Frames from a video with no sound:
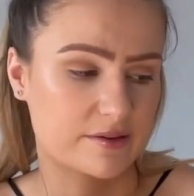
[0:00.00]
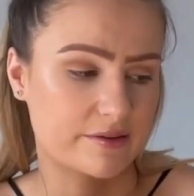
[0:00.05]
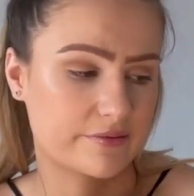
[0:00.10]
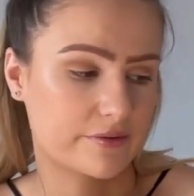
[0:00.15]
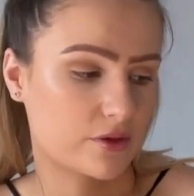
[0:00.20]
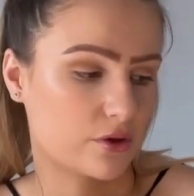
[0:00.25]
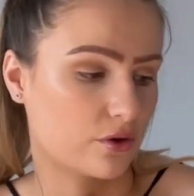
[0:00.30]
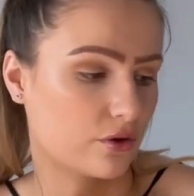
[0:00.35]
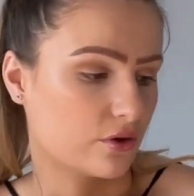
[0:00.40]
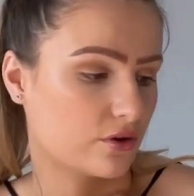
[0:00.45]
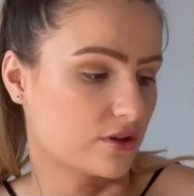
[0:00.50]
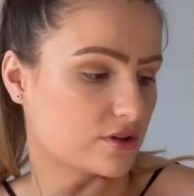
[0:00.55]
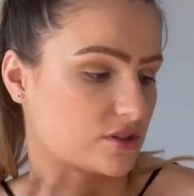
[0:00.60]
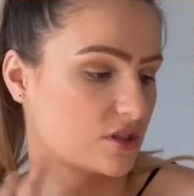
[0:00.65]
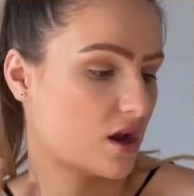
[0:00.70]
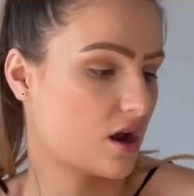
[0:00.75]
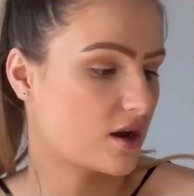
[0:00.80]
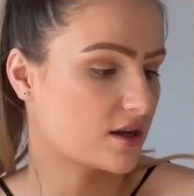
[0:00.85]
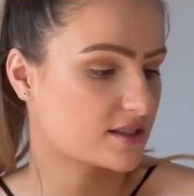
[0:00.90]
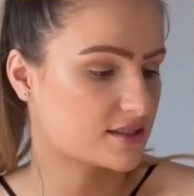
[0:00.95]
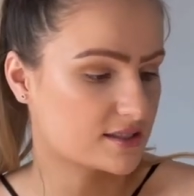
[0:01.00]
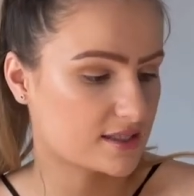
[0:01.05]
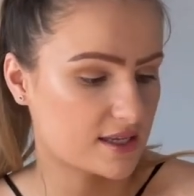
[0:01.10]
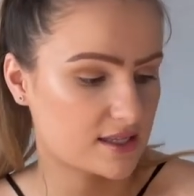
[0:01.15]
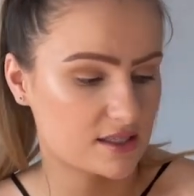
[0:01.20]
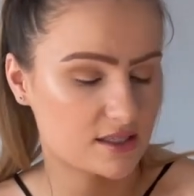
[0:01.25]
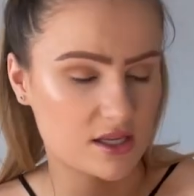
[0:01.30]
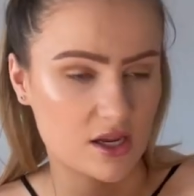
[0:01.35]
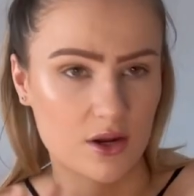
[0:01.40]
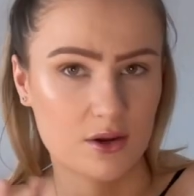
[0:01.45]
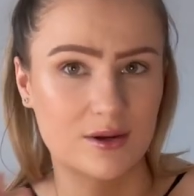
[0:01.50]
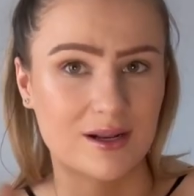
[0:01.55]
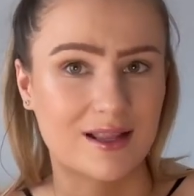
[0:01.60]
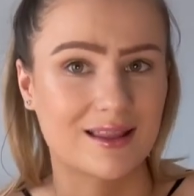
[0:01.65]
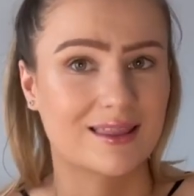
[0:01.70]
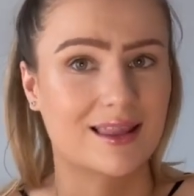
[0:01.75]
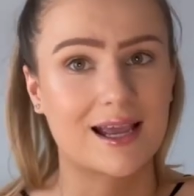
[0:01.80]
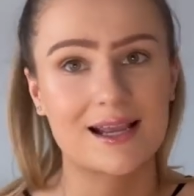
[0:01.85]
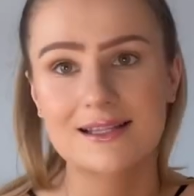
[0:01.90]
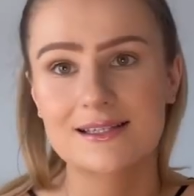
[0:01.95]
If you're a dark skin tone, a
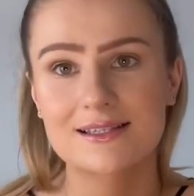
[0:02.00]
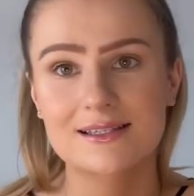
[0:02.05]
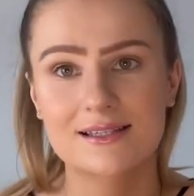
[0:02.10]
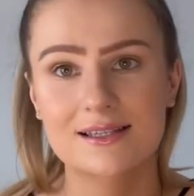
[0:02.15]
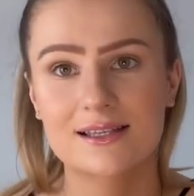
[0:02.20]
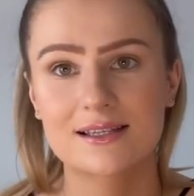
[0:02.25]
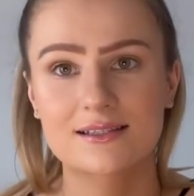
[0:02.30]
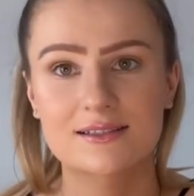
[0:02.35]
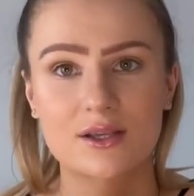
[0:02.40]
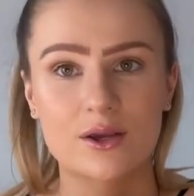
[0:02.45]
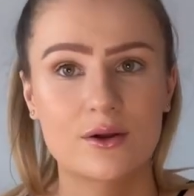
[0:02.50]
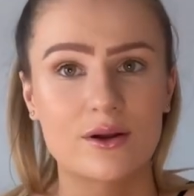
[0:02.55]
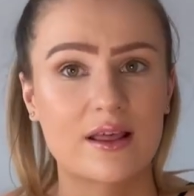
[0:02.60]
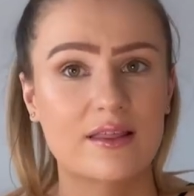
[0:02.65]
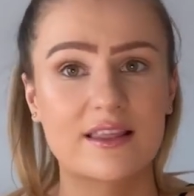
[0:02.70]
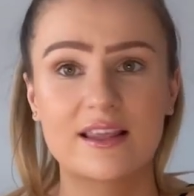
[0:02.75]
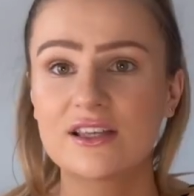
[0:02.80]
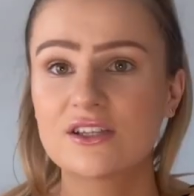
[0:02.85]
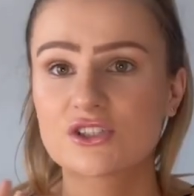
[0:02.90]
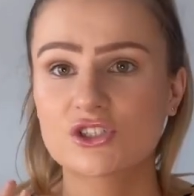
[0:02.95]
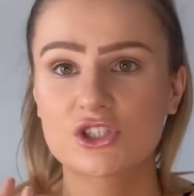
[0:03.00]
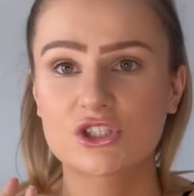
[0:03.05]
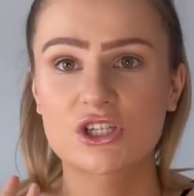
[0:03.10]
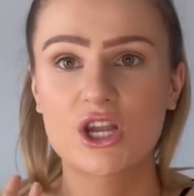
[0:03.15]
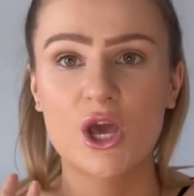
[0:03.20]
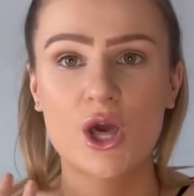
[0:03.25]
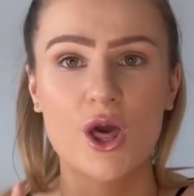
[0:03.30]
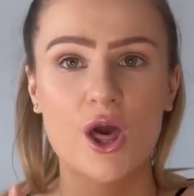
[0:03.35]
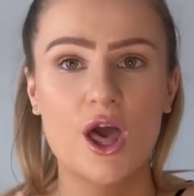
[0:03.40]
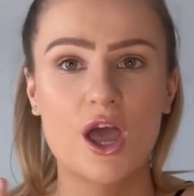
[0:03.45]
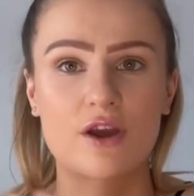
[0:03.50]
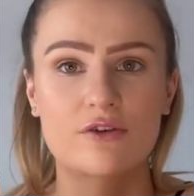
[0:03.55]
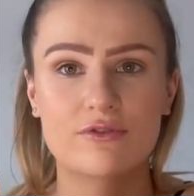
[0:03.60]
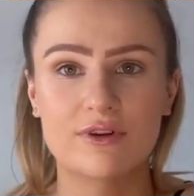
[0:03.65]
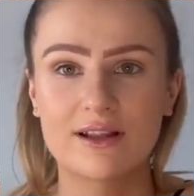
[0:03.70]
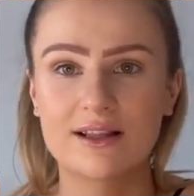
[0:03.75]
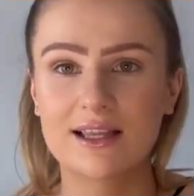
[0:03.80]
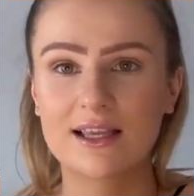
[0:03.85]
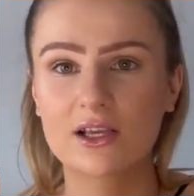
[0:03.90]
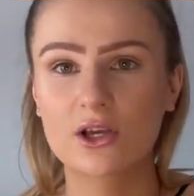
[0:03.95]
lighter skin tone, I think it's just a really
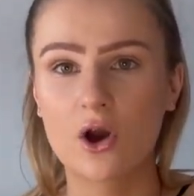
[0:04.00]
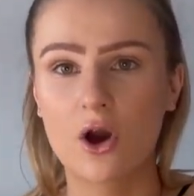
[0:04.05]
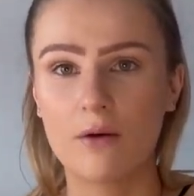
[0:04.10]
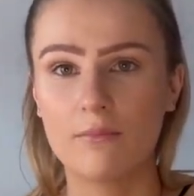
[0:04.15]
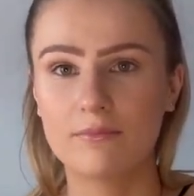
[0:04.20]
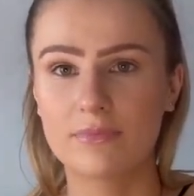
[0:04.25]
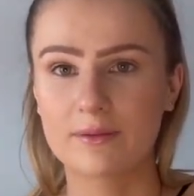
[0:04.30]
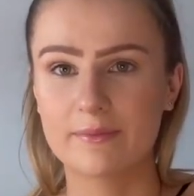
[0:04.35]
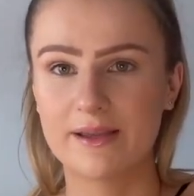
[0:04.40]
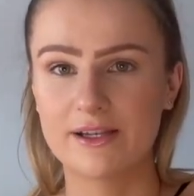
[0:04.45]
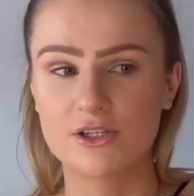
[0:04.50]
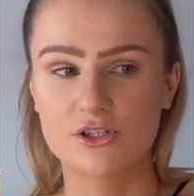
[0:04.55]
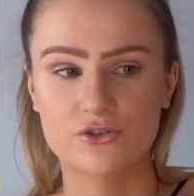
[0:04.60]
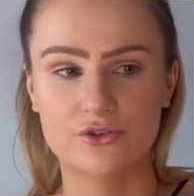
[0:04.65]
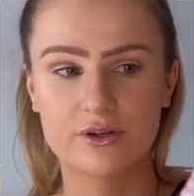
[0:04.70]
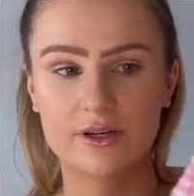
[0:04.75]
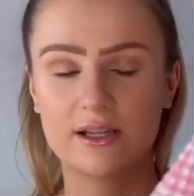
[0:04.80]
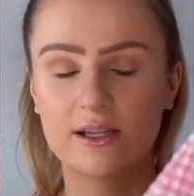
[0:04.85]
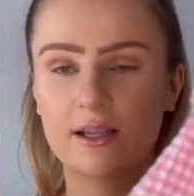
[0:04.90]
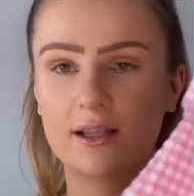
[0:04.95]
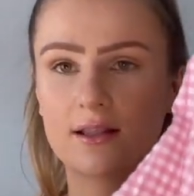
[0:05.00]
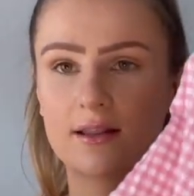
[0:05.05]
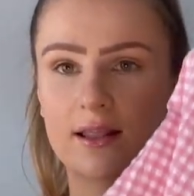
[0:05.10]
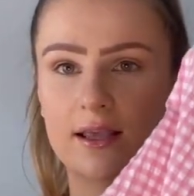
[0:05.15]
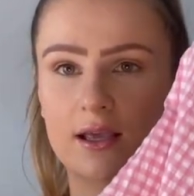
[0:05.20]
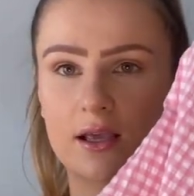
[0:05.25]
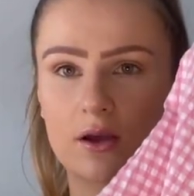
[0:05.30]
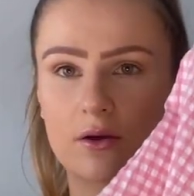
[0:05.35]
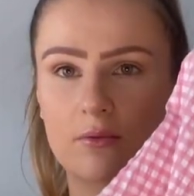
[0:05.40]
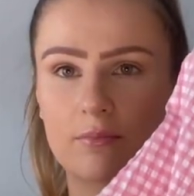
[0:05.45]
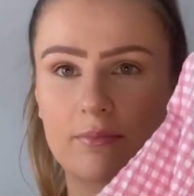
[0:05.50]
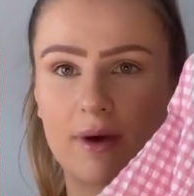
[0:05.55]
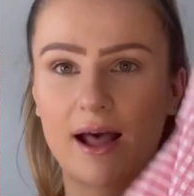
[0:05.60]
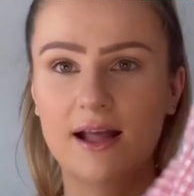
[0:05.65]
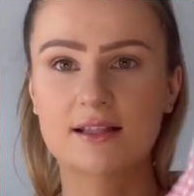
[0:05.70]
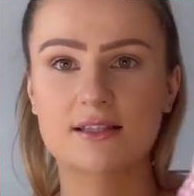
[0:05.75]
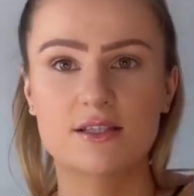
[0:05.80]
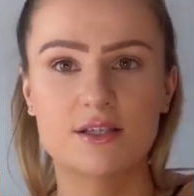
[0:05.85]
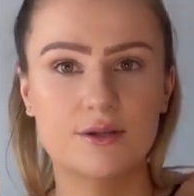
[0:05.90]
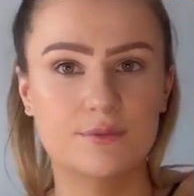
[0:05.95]
like complementary like
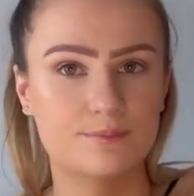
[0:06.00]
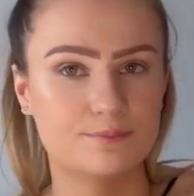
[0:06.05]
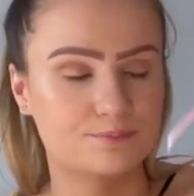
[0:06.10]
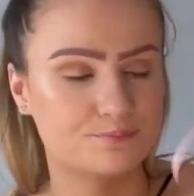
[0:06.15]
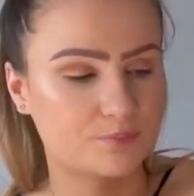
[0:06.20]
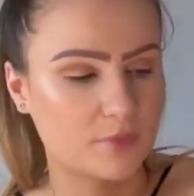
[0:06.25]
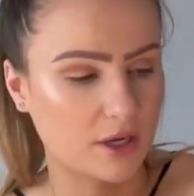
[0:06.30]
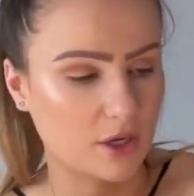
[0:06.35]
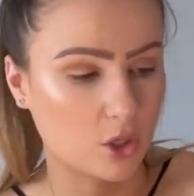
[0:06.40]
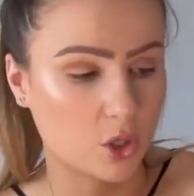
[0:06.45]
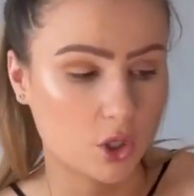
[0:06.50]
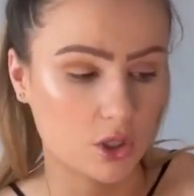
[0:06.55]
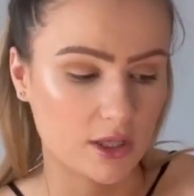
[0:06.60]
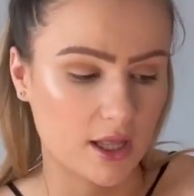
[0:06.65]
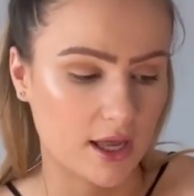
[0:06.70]
pattern and colour.